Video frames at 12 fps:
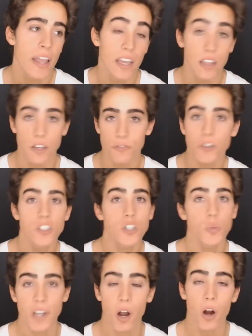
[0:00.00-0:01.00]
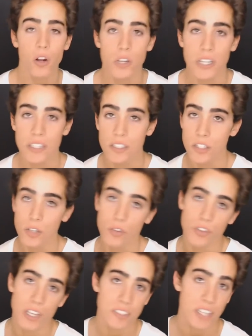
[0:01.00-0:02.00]
In the future, we are looking to do
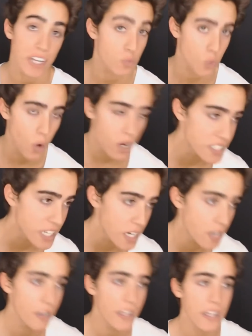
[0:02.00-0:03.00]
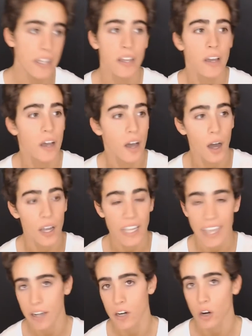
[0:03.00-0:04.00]
things like raw dairy,
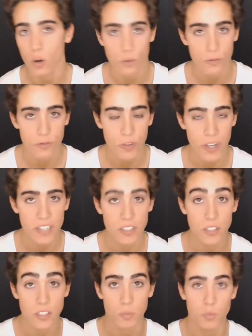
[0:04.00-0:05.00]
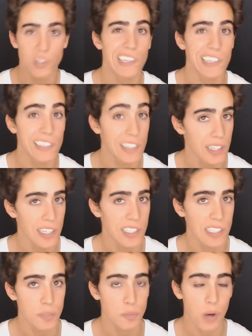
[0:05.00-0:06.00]
can our own fish, some really
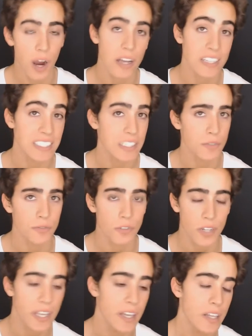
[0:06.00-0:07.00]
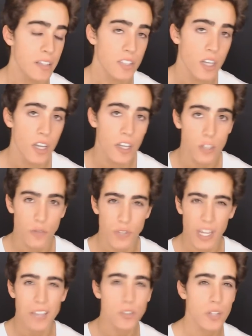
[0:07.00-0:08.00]
delicious products even for kids. So if you
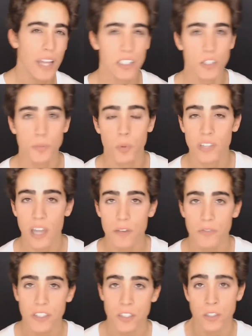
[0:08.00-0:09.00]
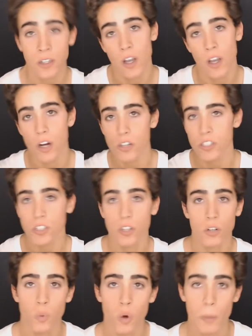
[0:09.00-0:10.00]
guys would like to support that vision or just
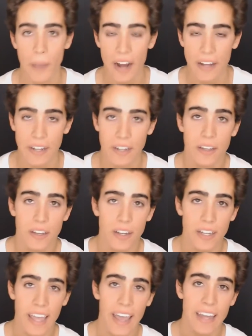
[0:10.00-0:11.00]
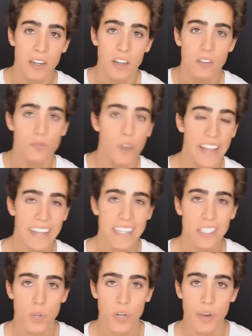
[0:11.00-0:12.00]
learn more about it, again,
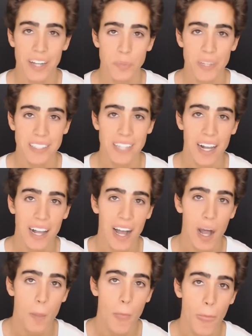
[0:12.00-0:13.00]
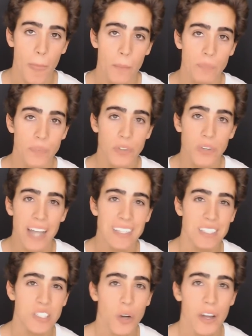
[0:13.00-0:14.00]
frankiesfreerangemeat.com. You guys
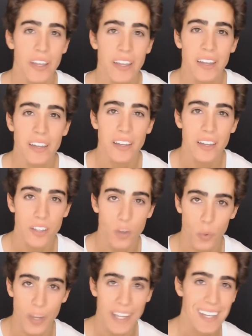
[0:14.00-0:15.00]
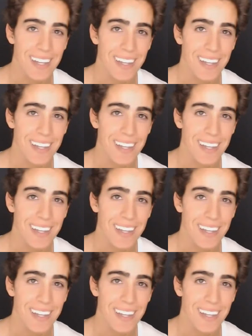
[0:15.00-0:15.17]
enjoy your week.